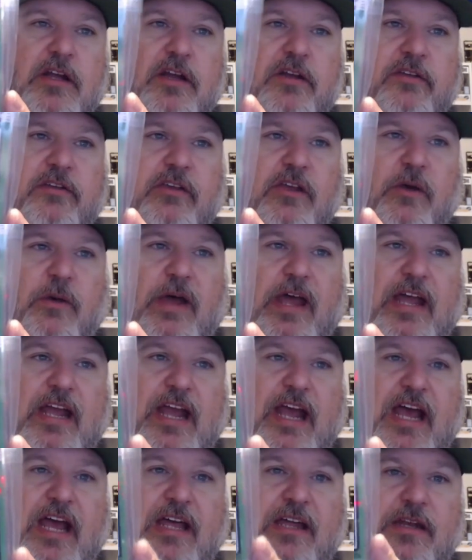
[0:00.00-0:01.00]
So I
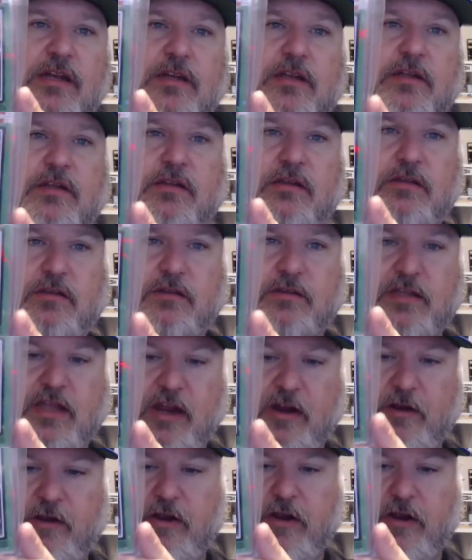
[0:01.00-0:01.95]
got Gary